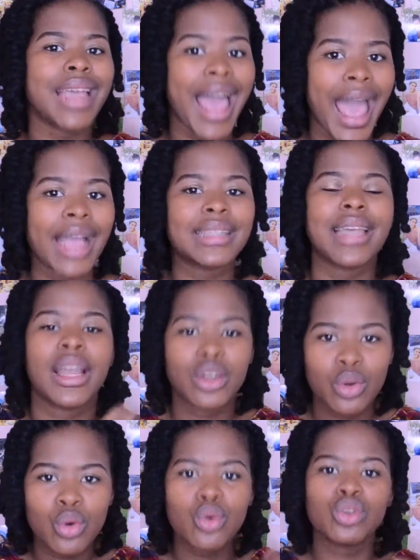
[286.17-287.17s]
act
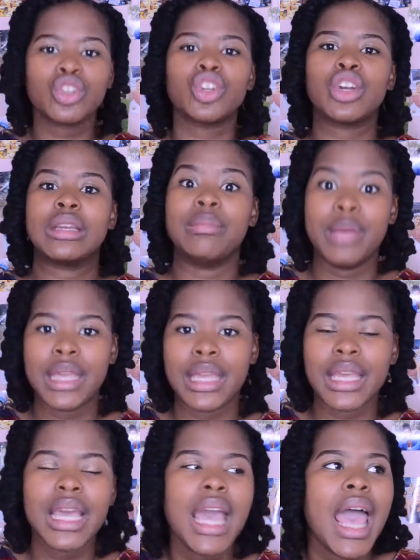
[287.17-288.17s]
and who she could be.